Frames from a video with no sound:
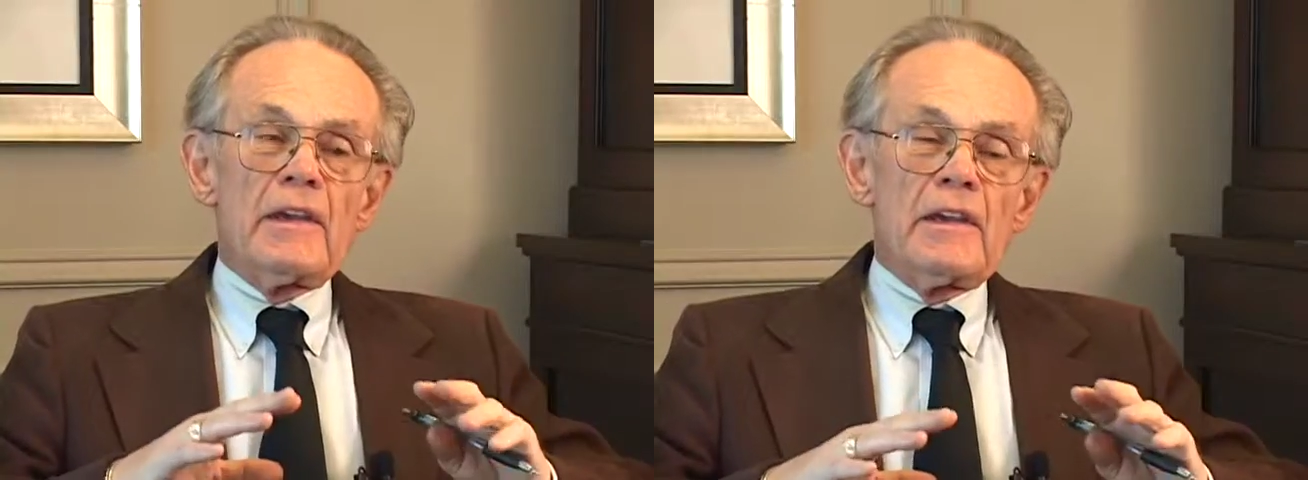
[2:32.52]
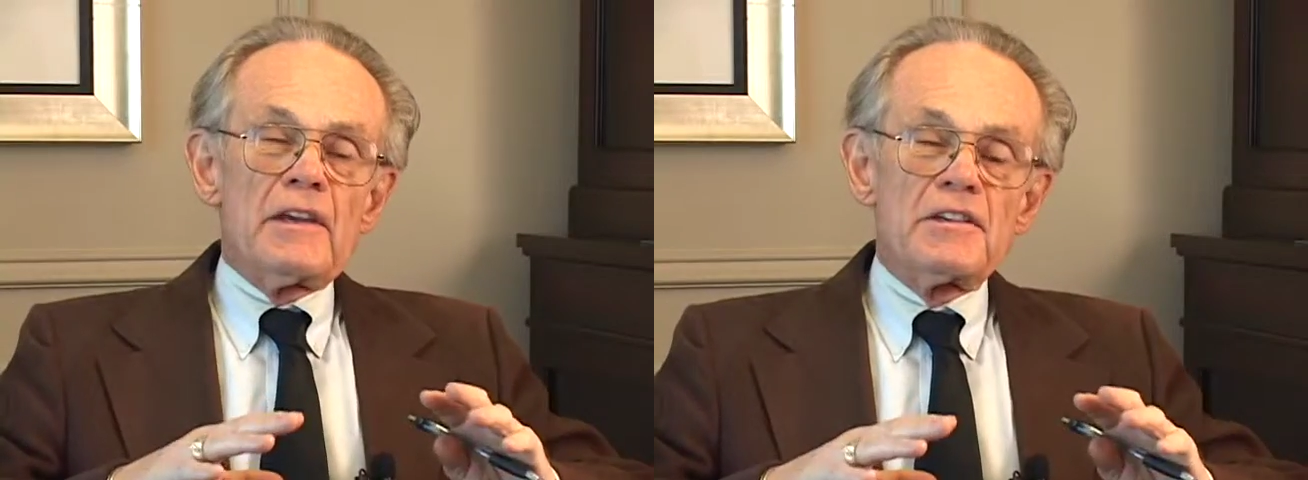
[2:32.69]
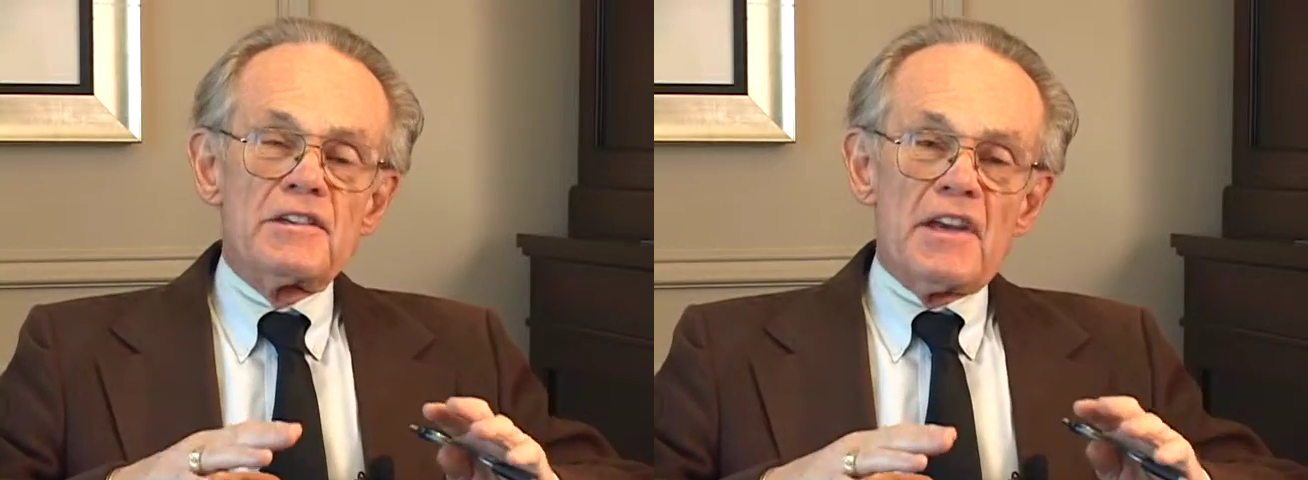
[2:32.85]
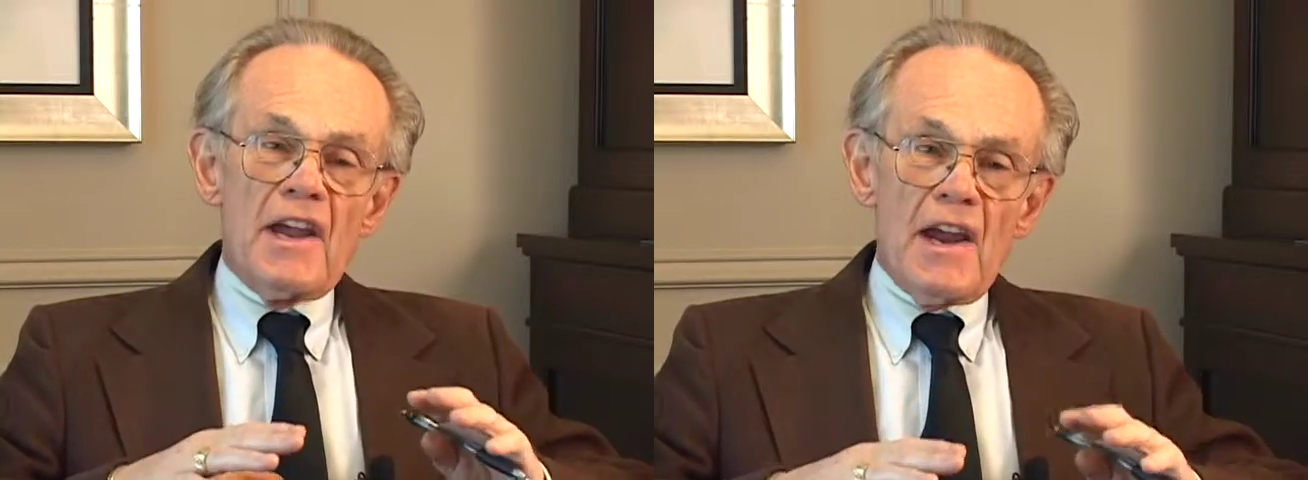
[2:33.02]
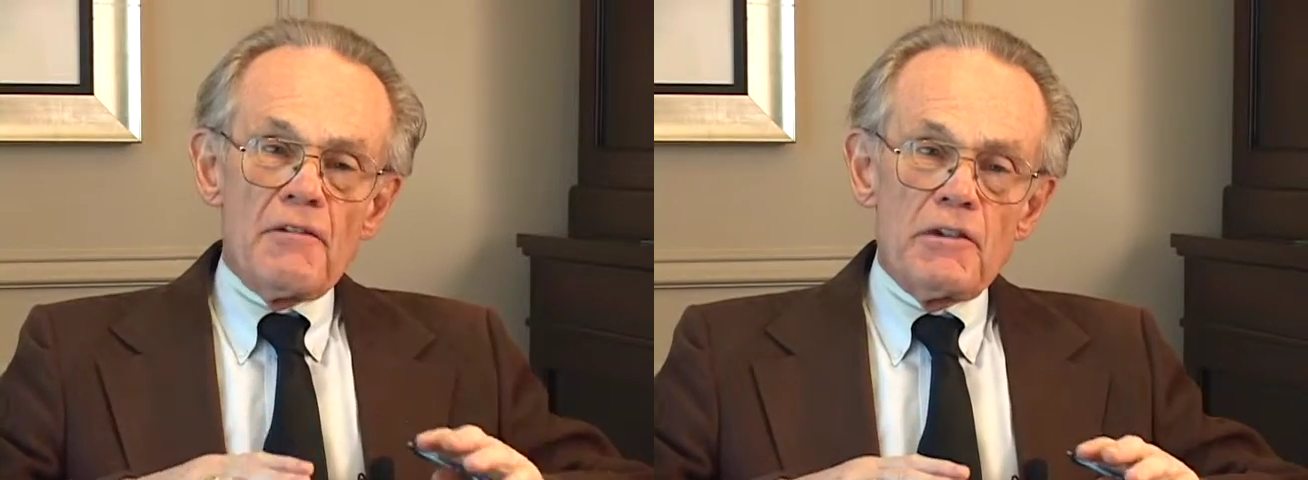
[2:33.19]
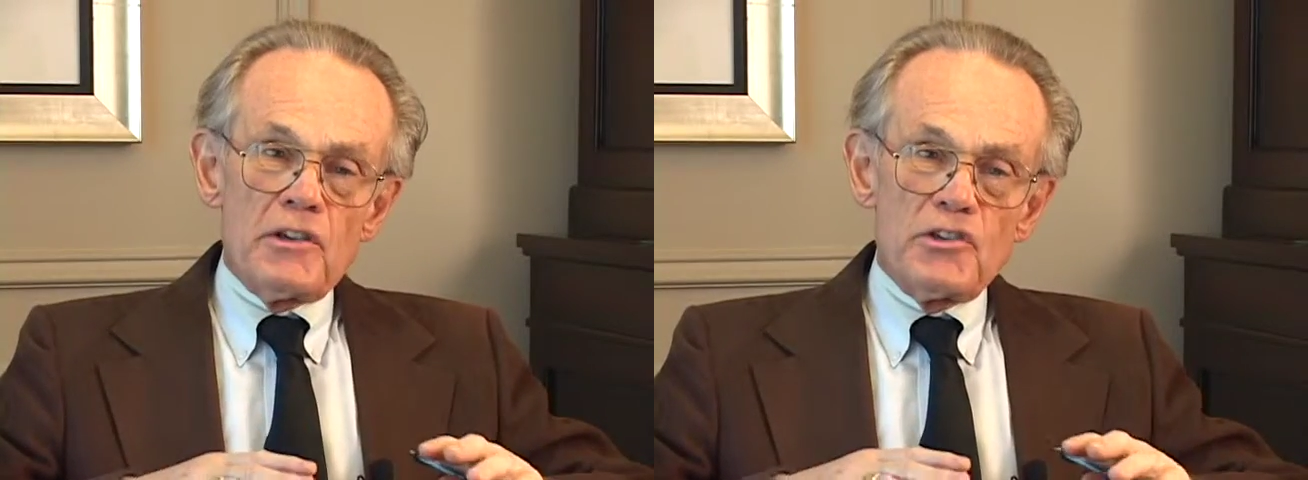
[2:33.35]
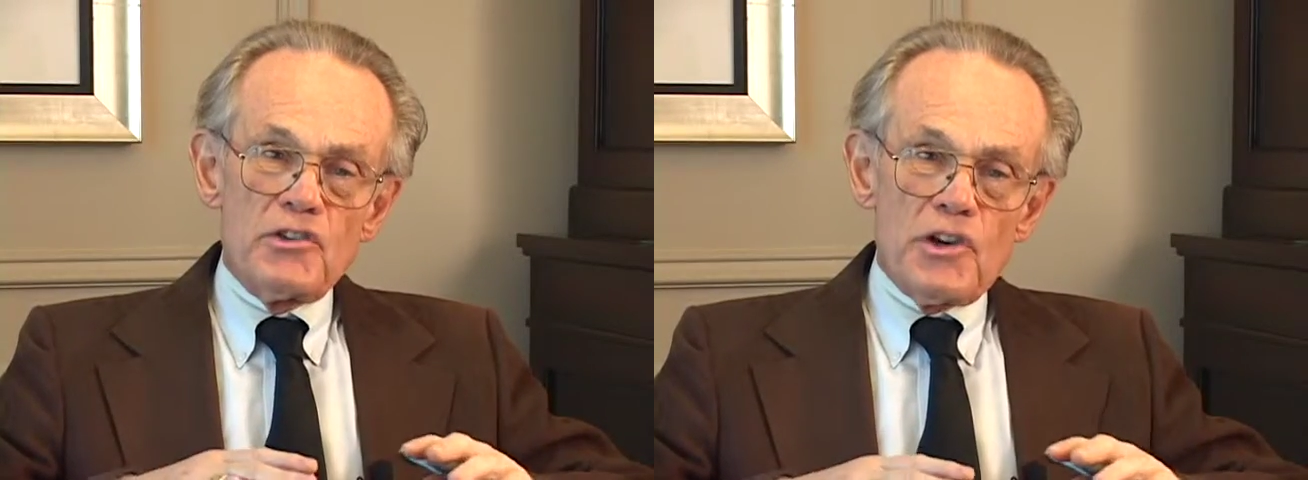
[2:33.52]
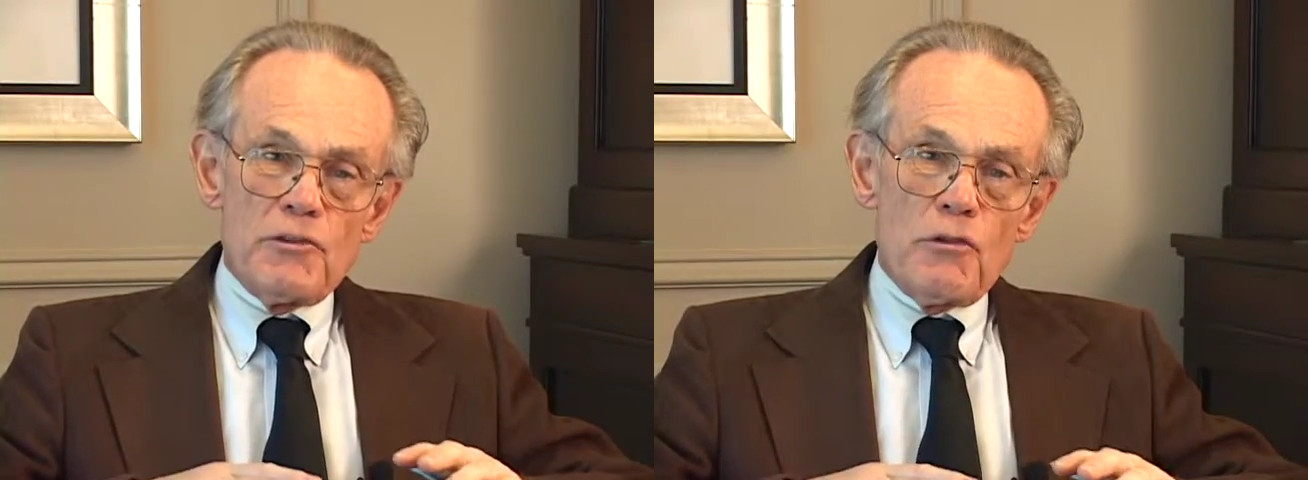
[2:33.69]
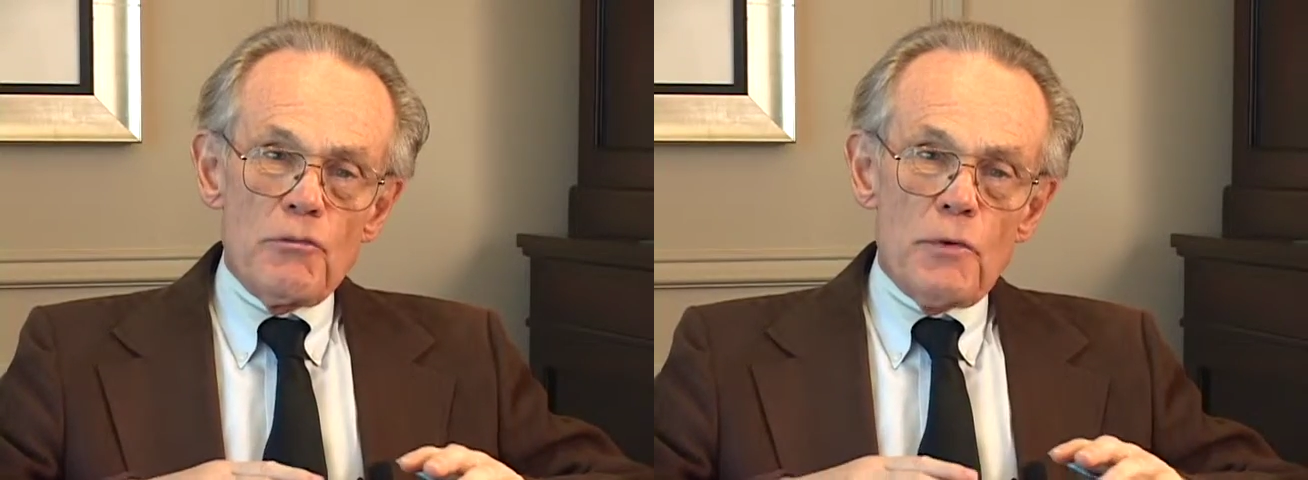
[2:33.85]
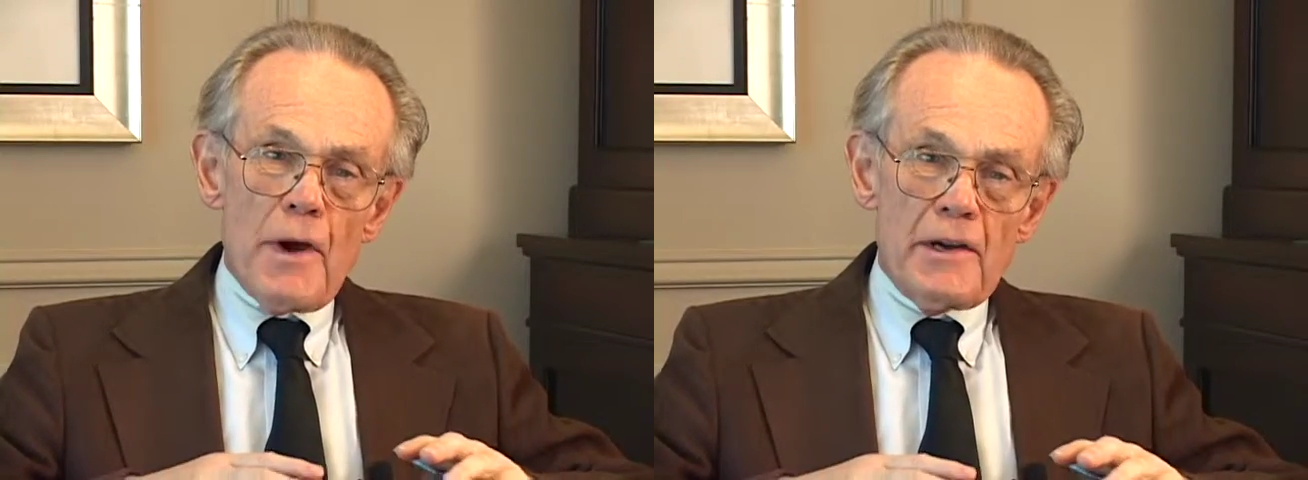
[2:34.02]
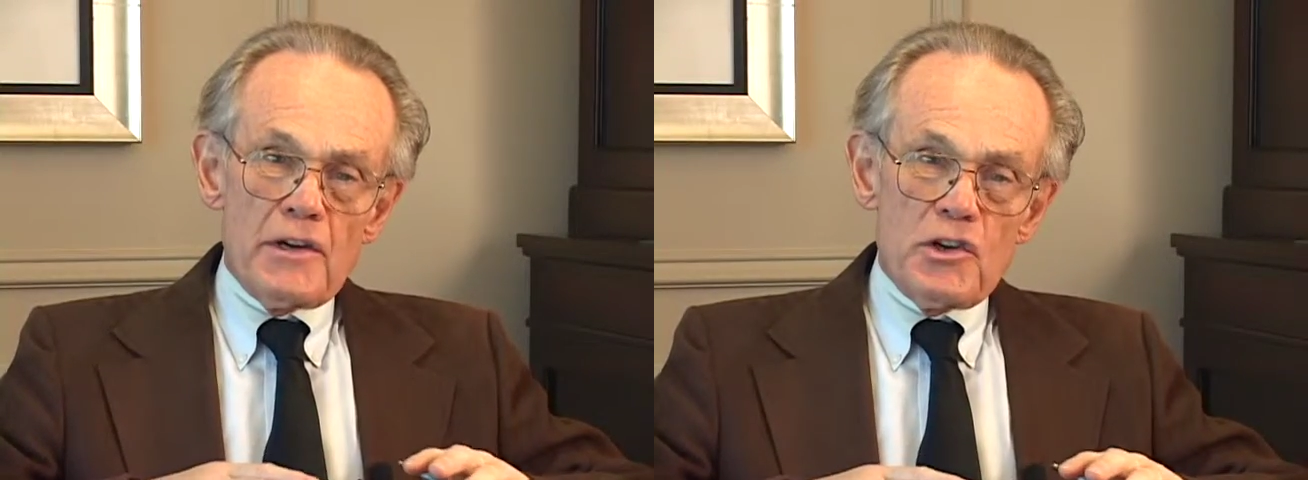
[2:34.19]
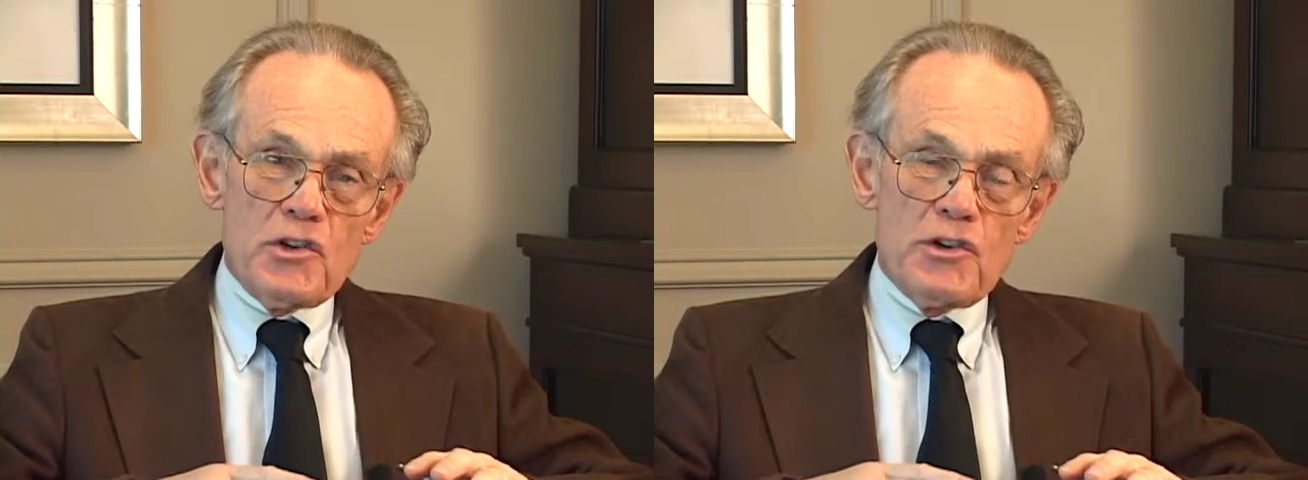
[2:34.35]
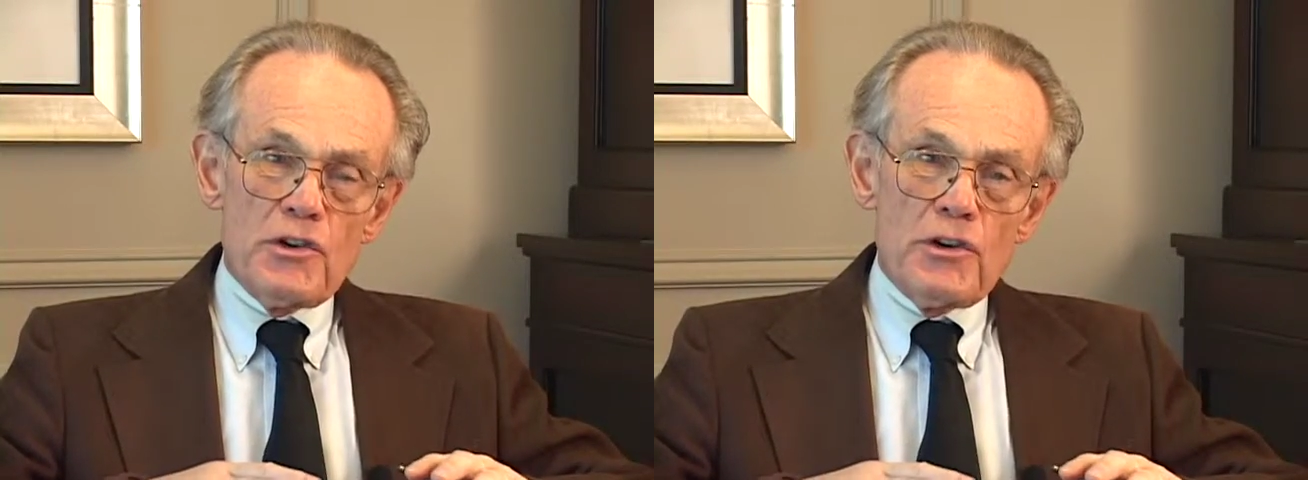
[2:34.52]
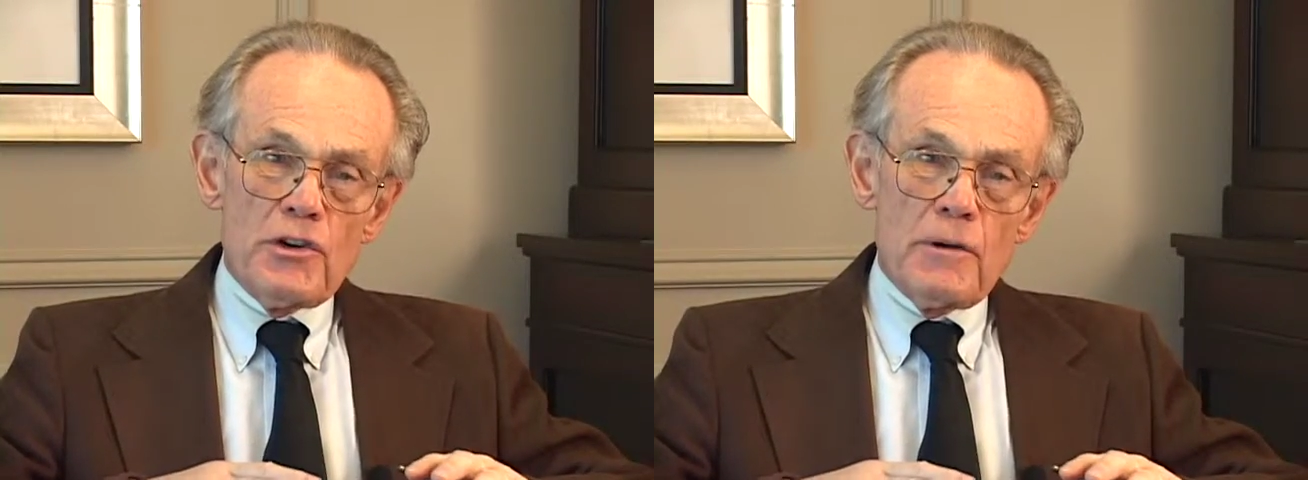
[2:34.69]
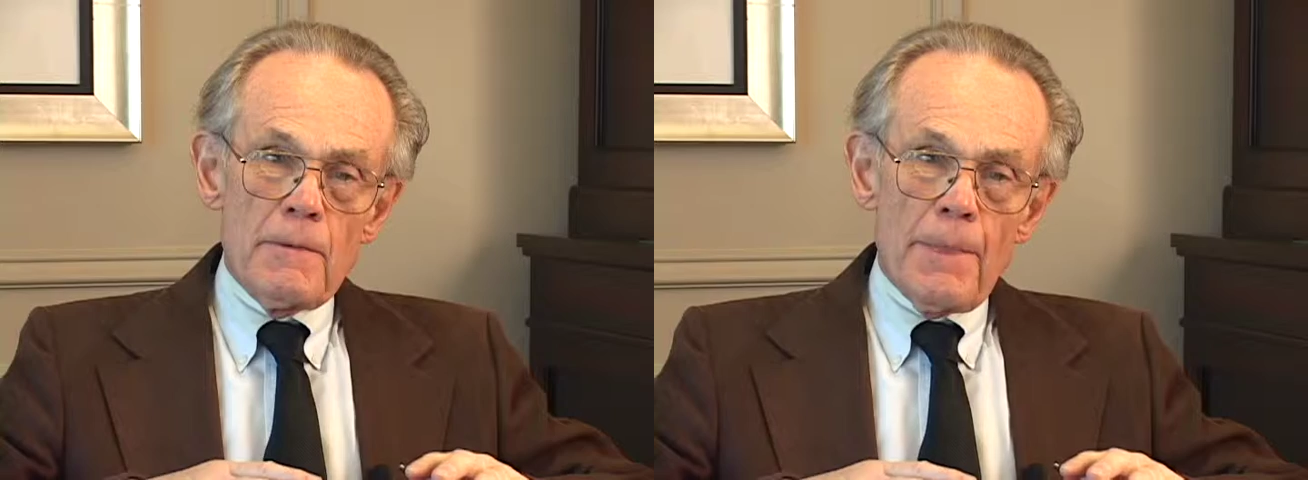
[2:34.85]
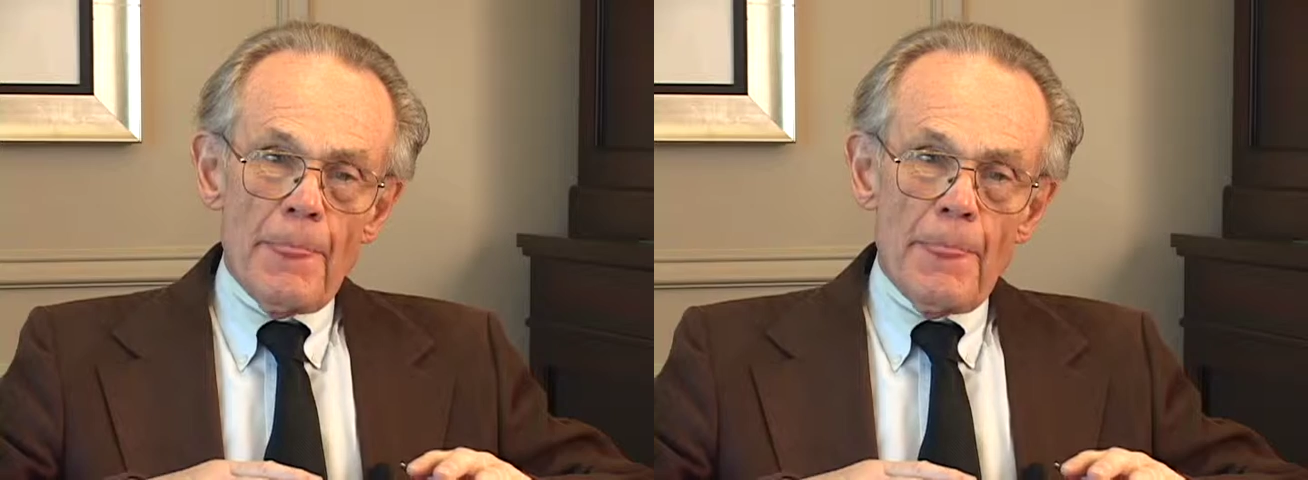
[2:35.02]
Is the average general practitioner